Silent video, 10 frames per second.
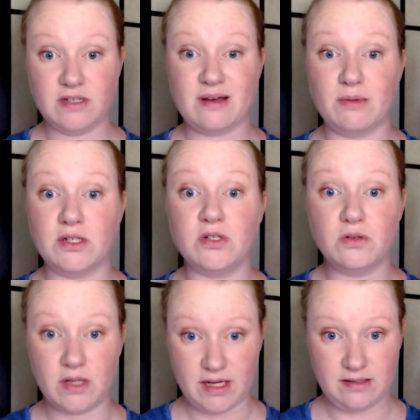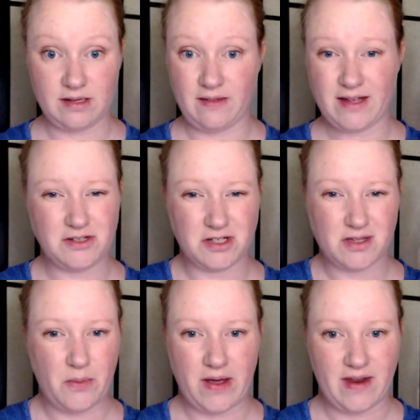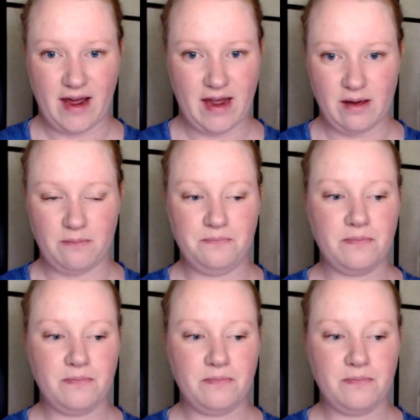I'm going to do this. And that's just the way that I am.